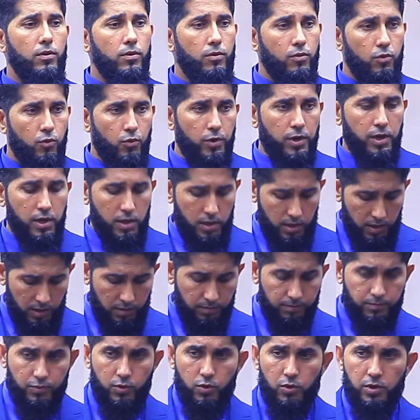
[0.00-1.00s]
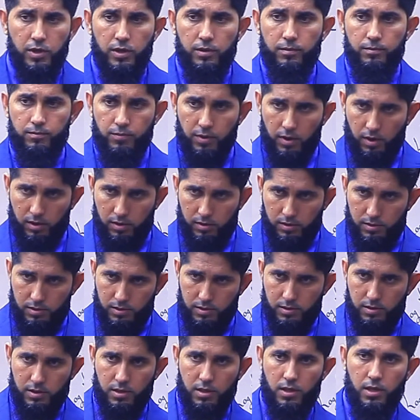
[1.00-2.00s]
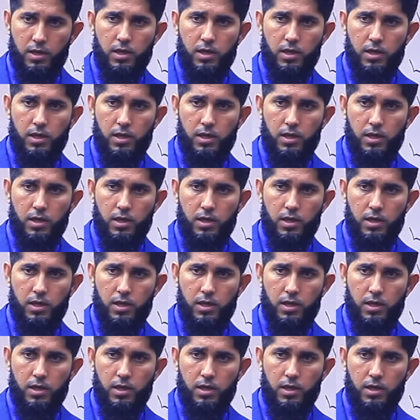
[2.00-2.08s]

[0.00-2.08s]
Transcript: Three important parts.